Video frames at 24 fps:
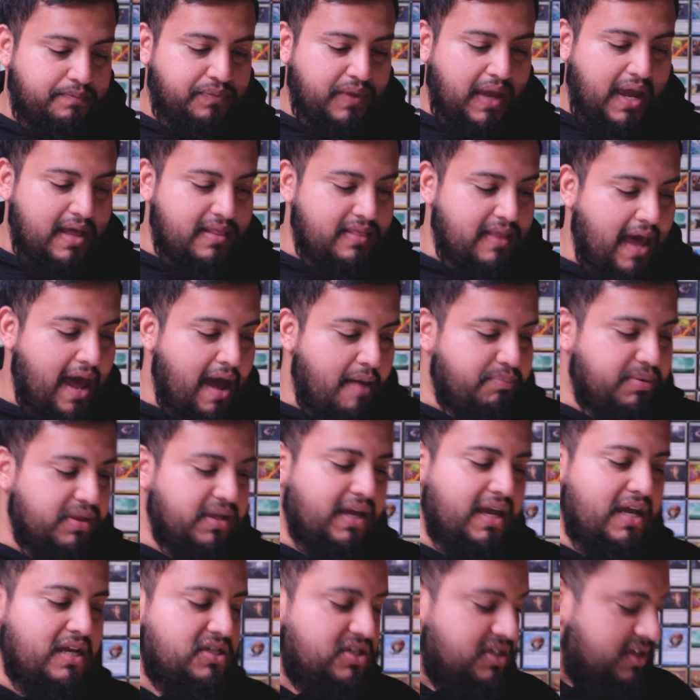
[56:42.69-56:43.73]
and the
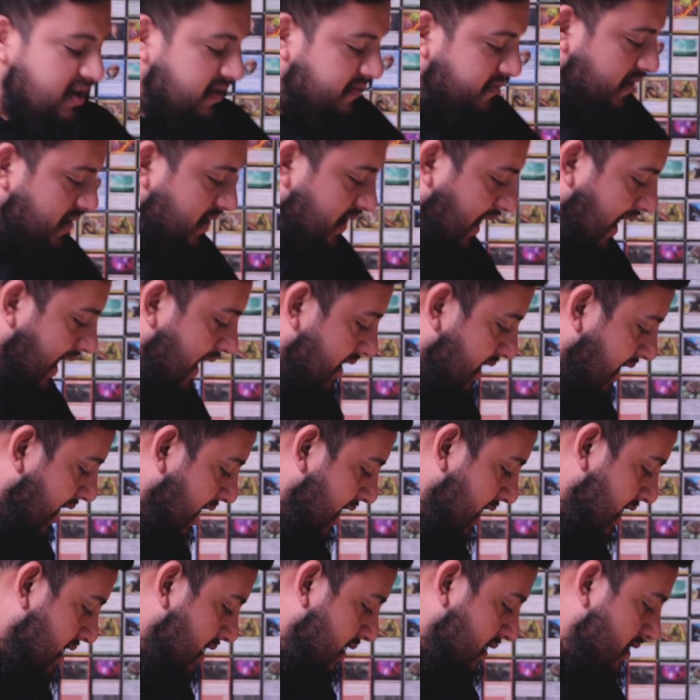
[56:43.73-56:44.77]
application of it can
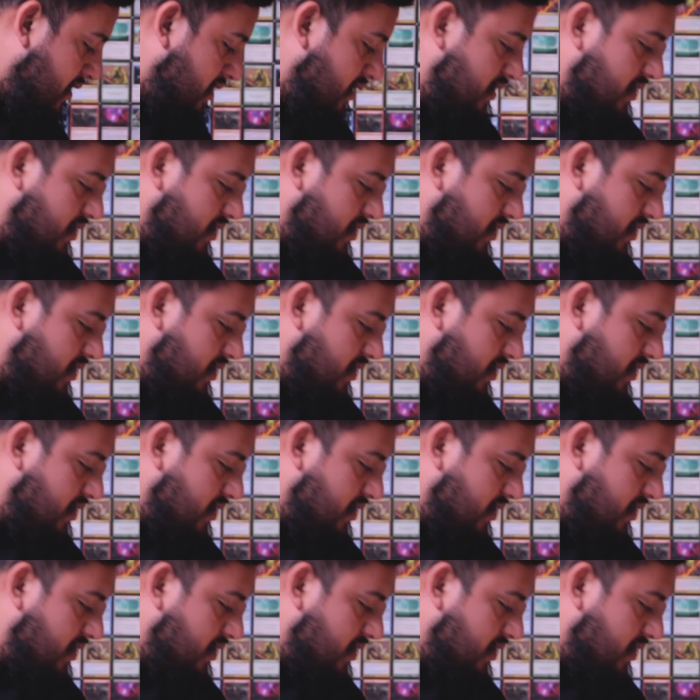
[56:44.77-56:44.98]
add